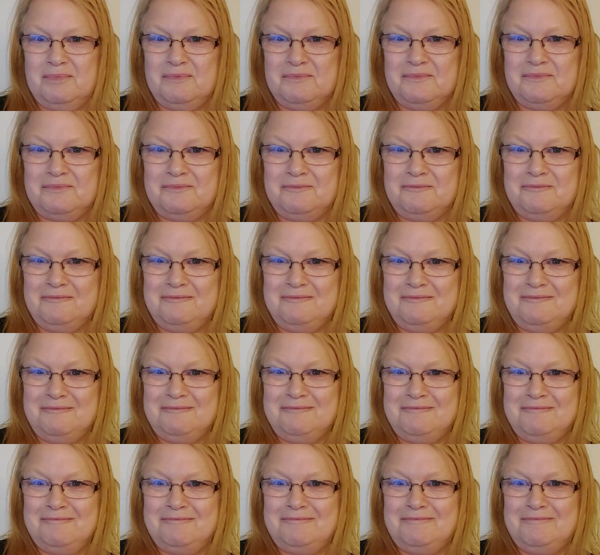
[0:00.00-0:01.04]

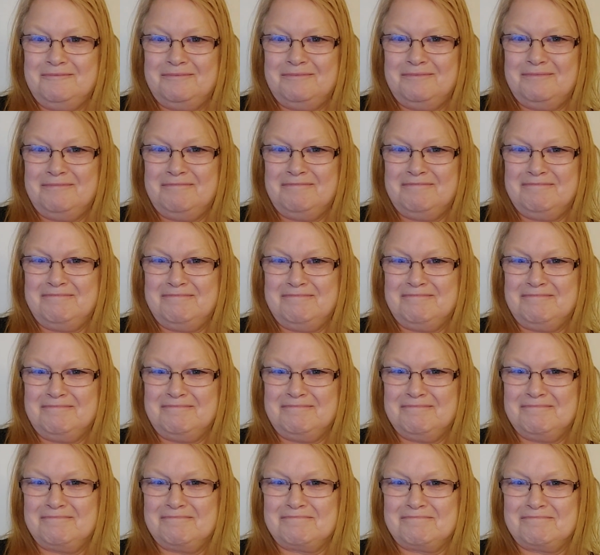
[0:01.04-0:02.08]

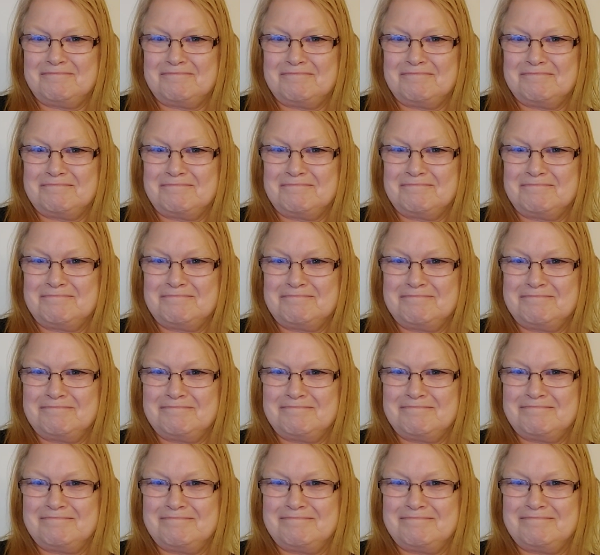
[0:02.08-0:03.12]

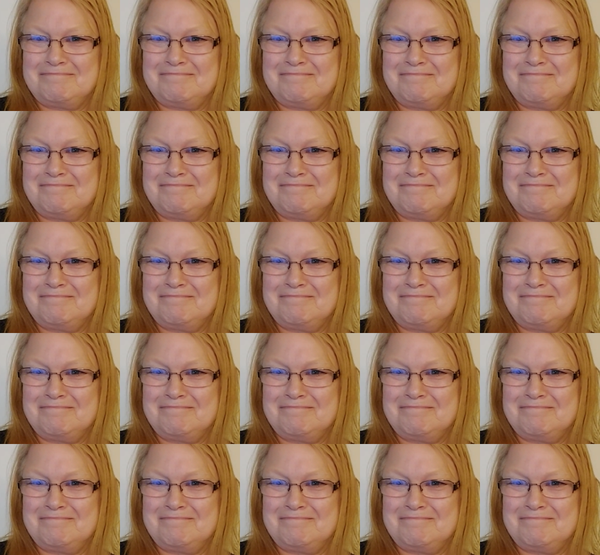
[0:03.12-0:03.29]
Nobody speaks.